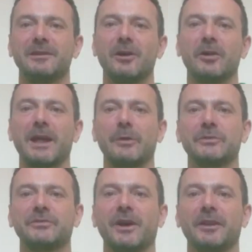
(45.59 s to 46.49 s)

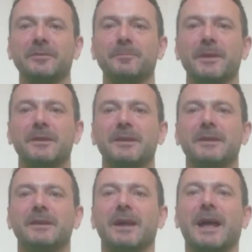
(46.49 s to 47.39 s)

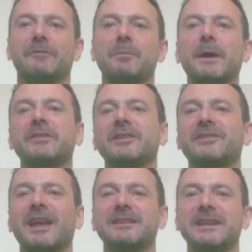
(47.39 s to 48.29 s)
And the basic
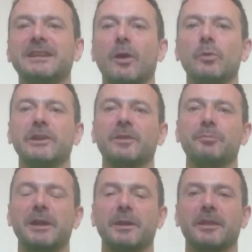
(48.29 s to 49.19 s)
technique I will
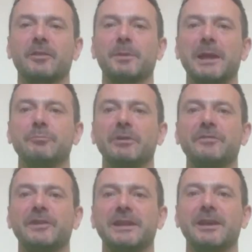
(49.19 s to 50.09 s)
explain
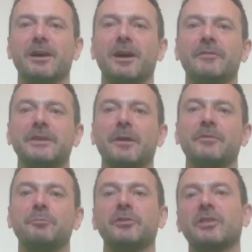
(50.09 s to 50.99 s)
briefly,
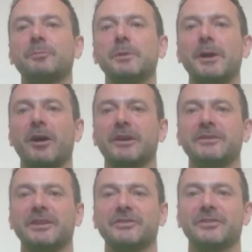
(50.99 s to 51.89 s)
the principle behind
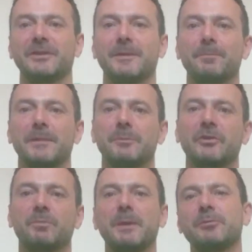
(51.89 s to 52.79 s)
it,
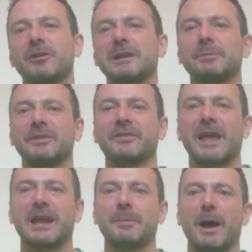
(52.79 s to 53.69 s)
because people are a little bit
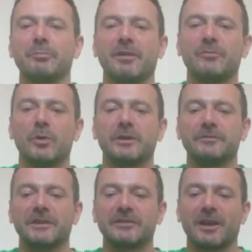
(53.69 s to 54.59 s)
scared about breath work
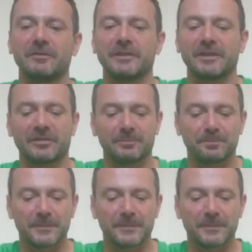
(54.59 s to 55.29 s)
and things like this.